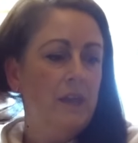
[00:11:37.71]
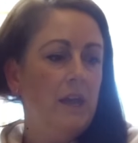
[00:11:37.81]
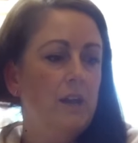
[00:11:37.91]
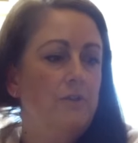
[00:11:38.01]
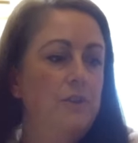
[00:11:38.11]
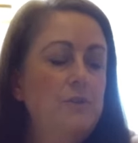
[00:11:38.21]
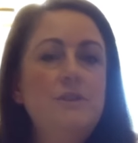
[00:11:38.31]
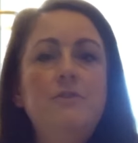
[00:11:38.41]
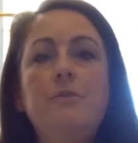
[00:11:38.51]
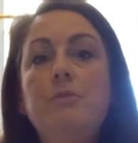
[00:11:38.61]
And a few
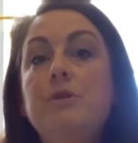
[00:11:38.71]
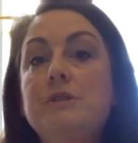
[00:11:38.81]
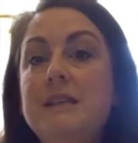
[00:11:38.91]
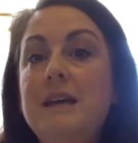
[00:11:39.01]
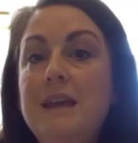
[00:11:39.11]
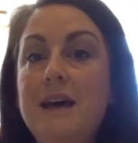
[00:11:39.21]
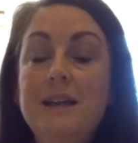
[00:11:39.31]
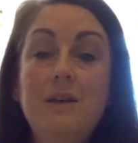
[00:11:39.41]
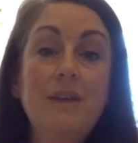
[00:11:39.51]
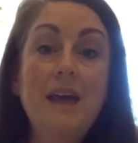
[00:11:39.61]
different products like that.
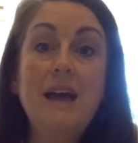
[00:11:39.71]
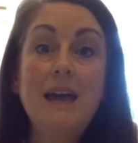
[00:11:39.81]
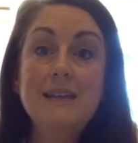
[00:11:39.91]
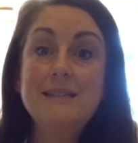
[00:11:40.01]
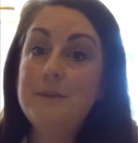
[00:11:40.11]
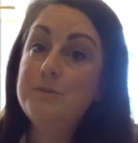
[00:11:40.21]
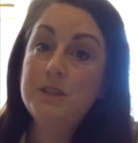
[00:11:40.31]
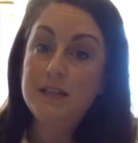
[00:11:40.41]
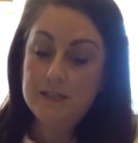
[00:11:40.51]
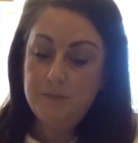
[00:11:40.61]
Now, they are
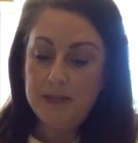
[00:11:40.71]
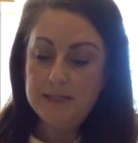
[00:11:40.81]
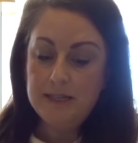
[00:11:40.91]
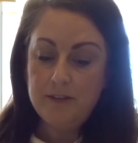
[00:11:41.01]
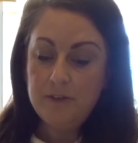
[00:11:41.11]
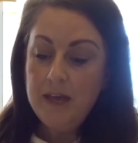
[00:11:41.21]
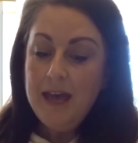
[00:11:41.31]
exceptionally expensive.